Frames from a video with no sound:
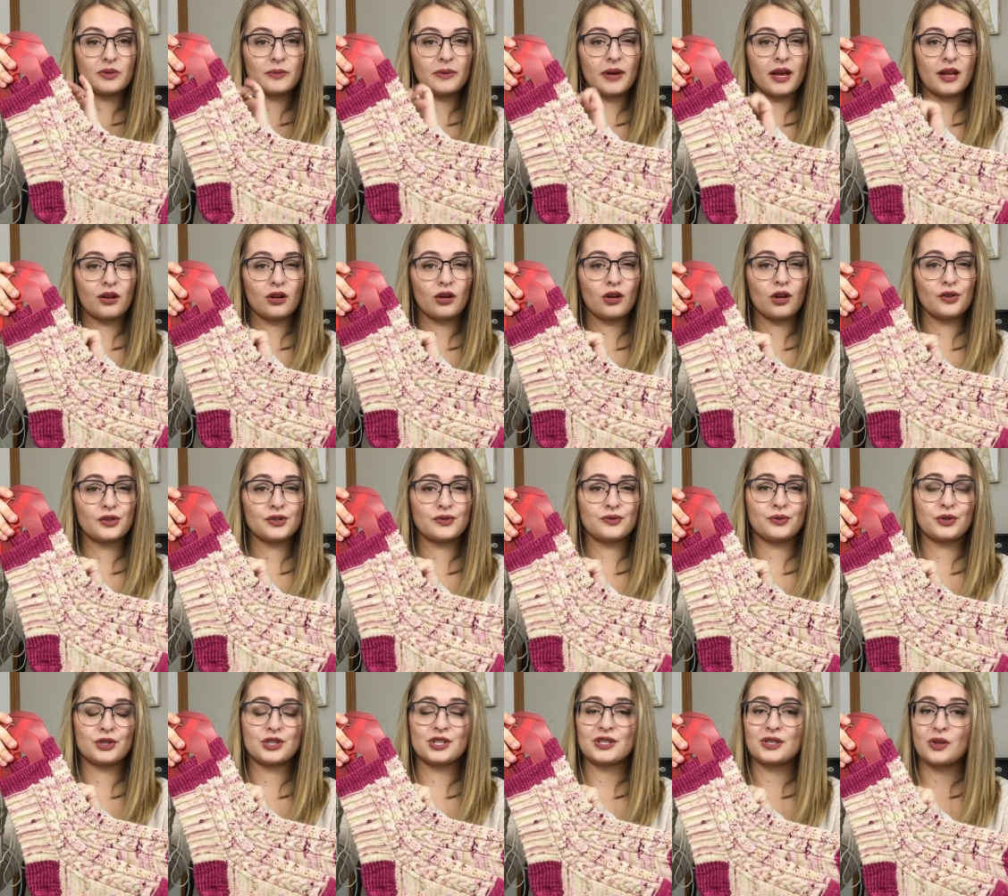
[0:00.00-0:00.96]
The pattern calls
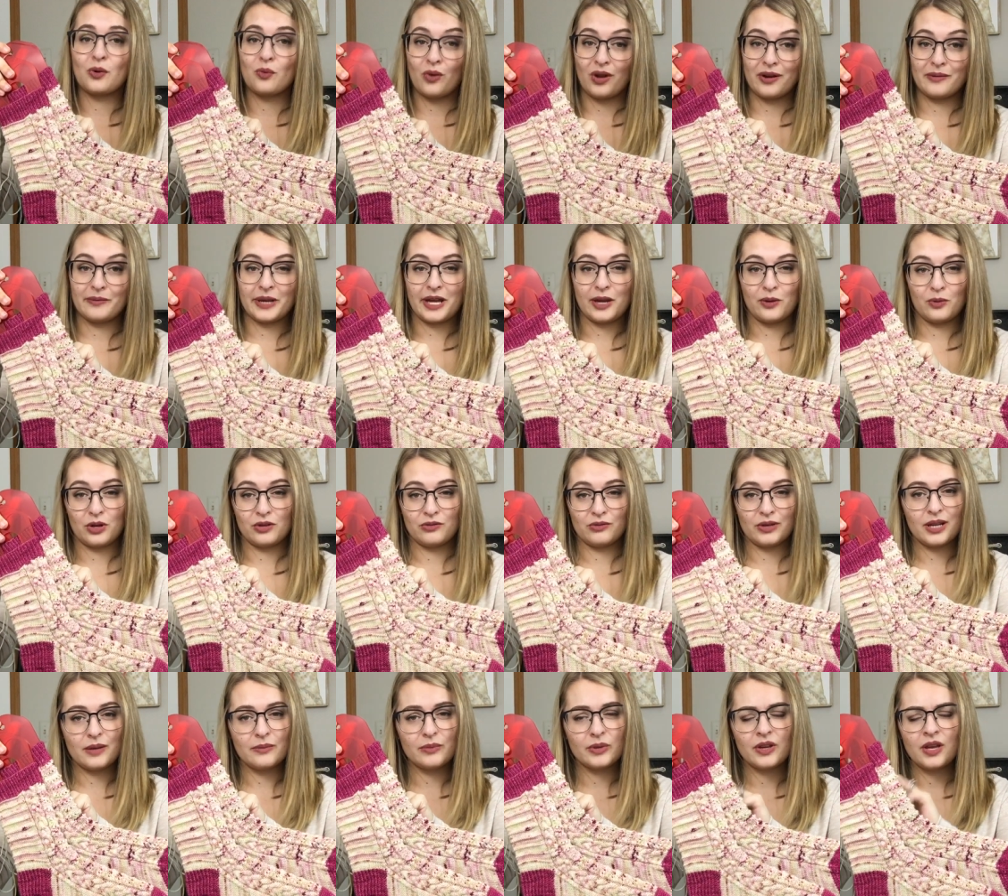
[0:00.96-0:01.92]
for just a 1 by 1
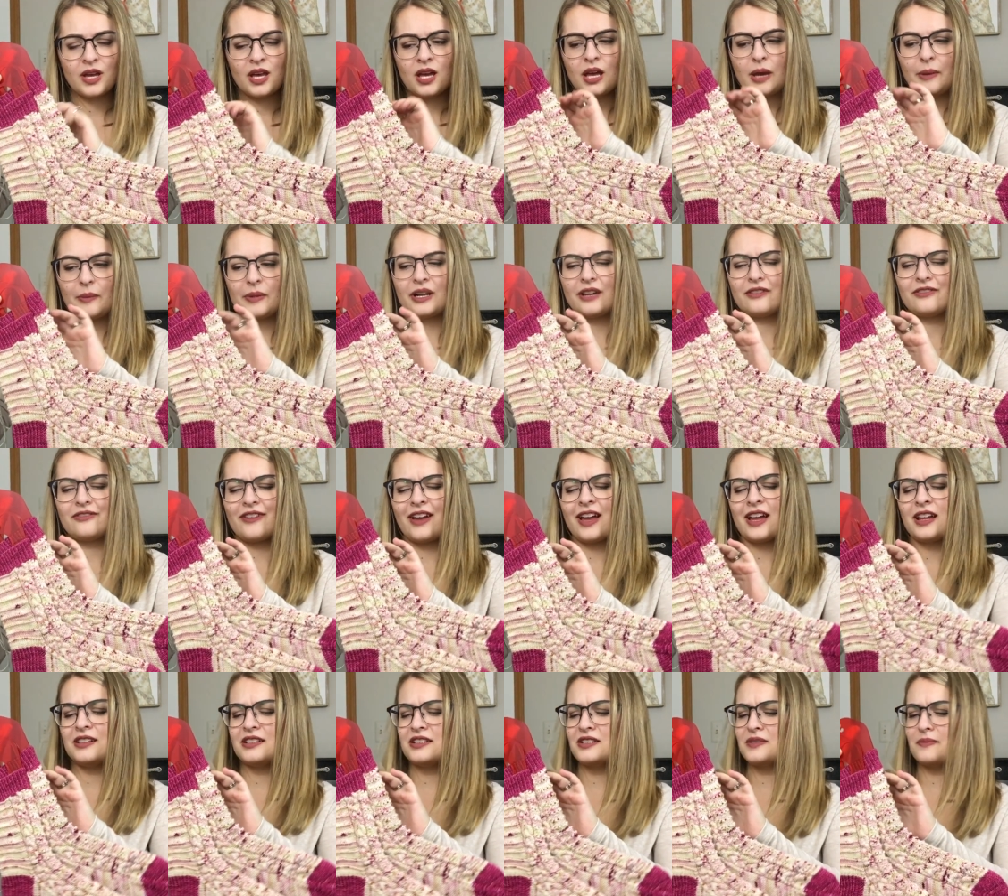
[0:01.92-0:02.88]
rib, but I
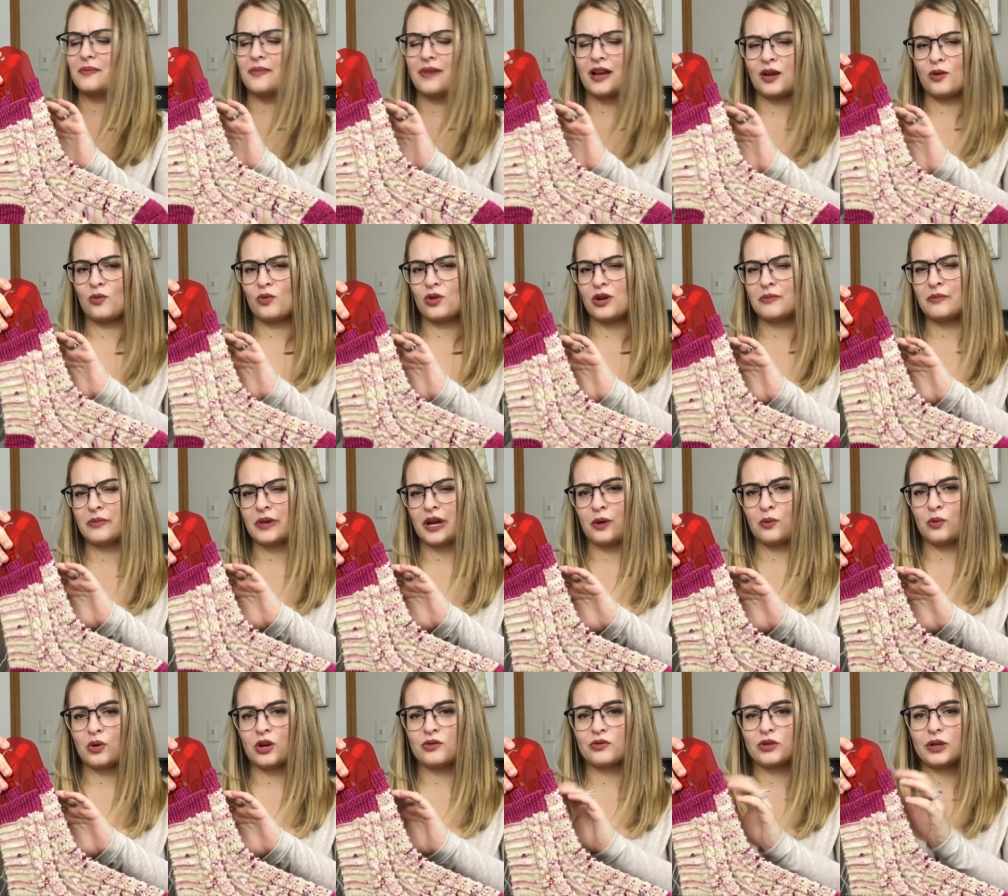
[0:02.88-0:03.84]
find my 1
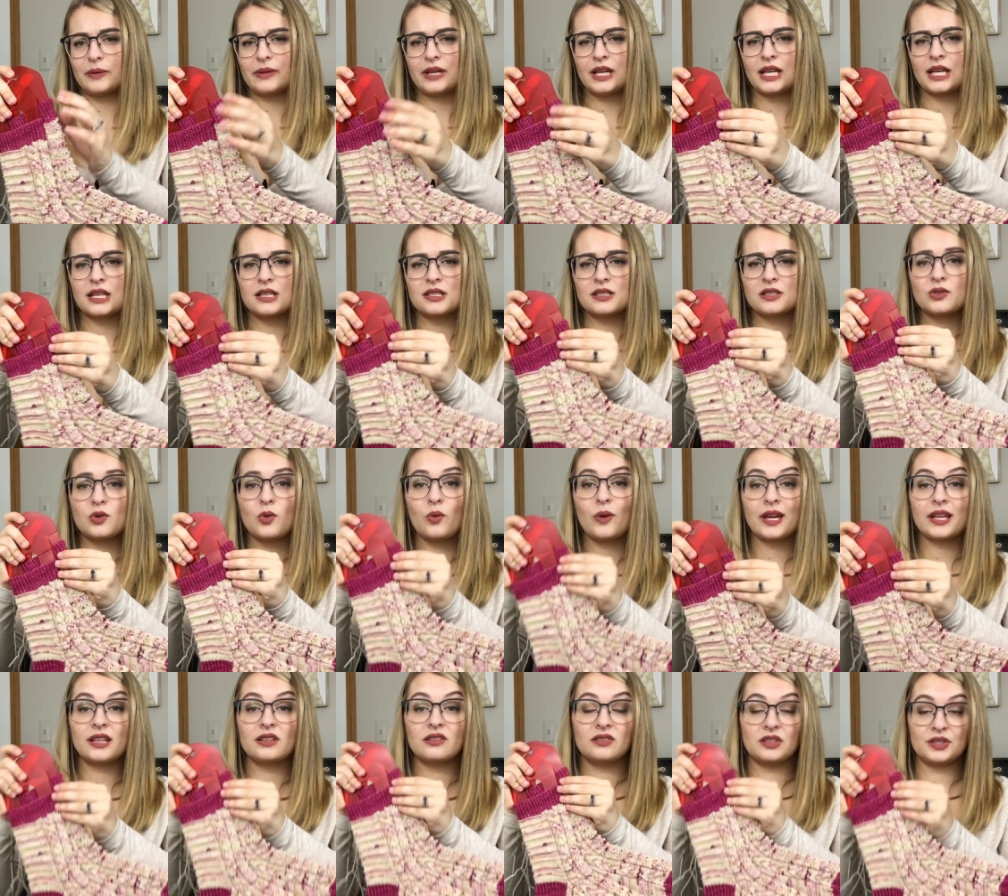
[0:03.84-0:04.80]
by 1 ribbing is
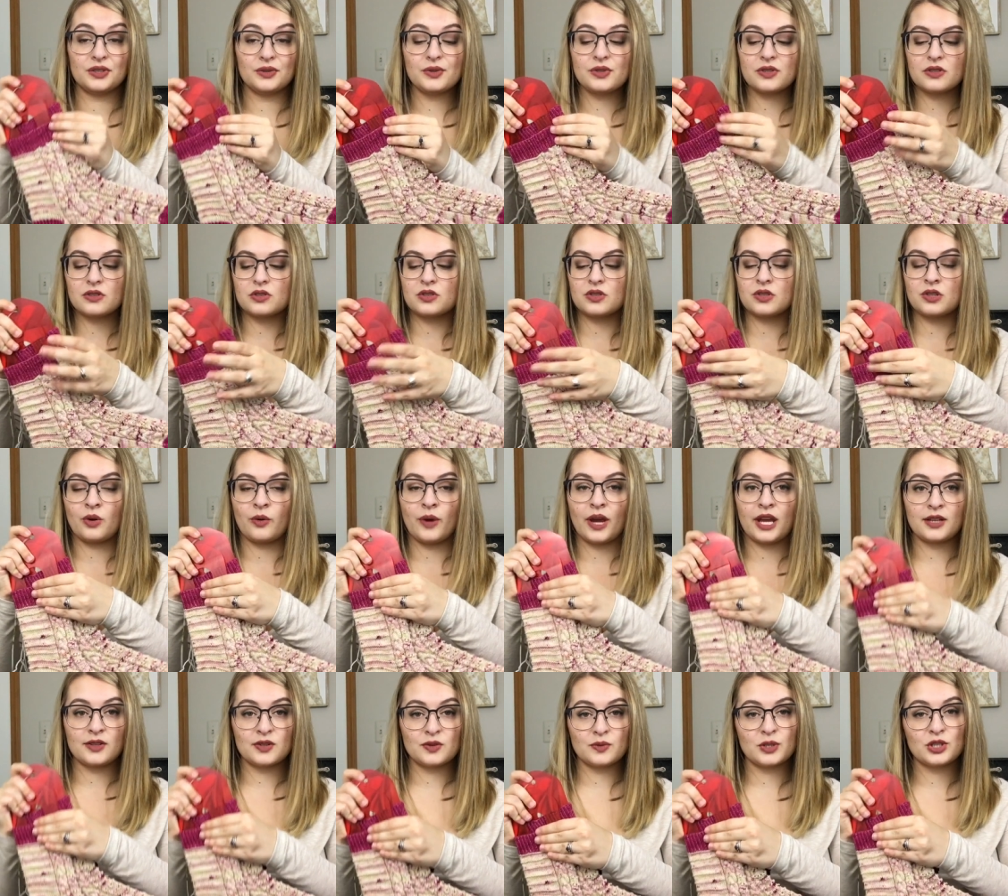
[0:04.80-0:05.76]
quite loose, so
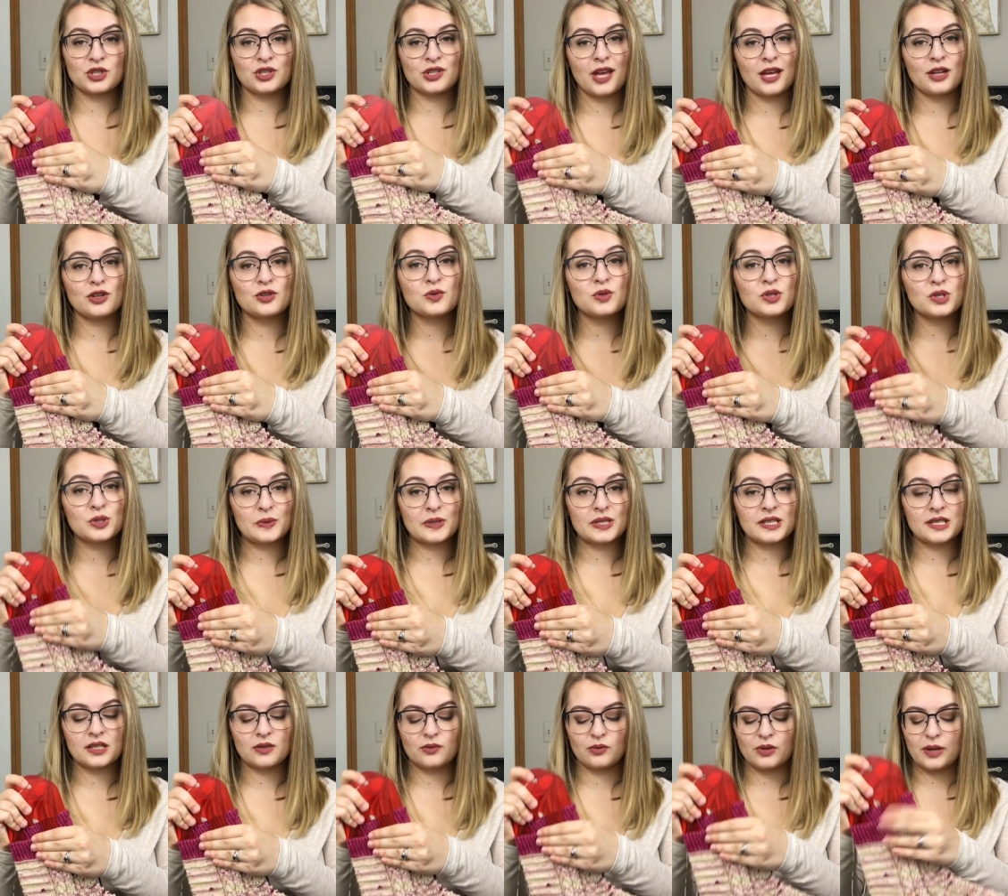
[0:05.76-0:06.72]
I switched that to a
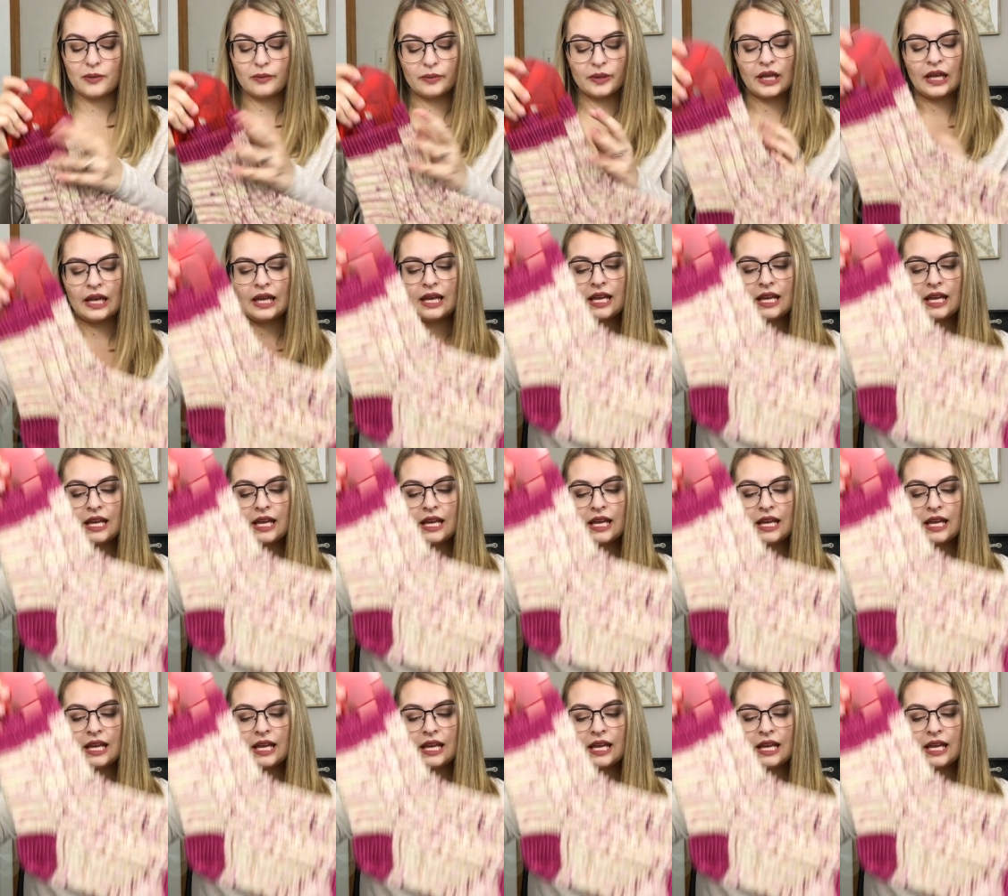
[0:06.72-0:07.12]
twisted rib.